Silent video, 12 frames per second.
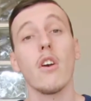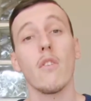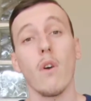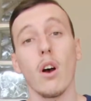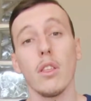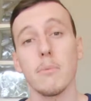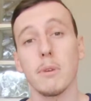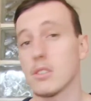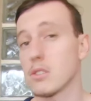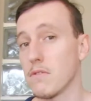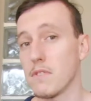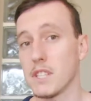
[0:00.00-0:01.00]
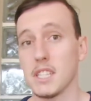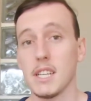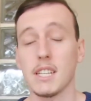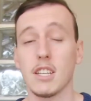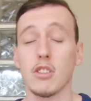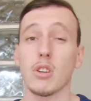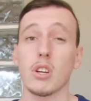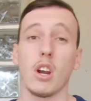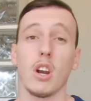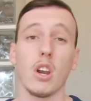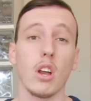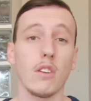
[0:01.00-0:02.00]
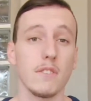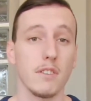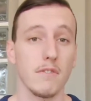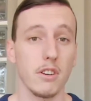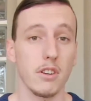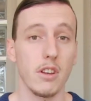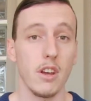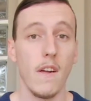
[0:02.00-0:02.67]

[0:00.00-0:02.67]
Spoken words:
rather because you're fatigued and doing a lot of different